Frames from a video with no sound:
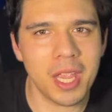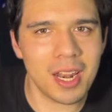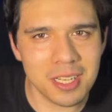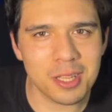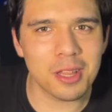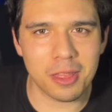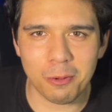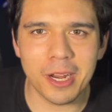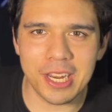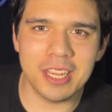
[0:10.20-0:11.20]
get into the
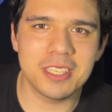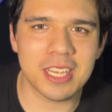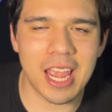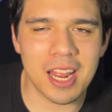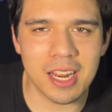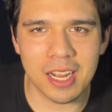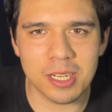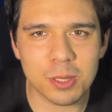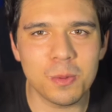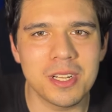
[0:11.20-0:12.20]
3D scanning, I
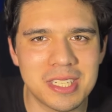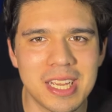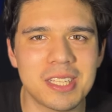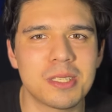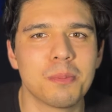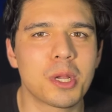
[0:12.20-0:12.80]
just want to set some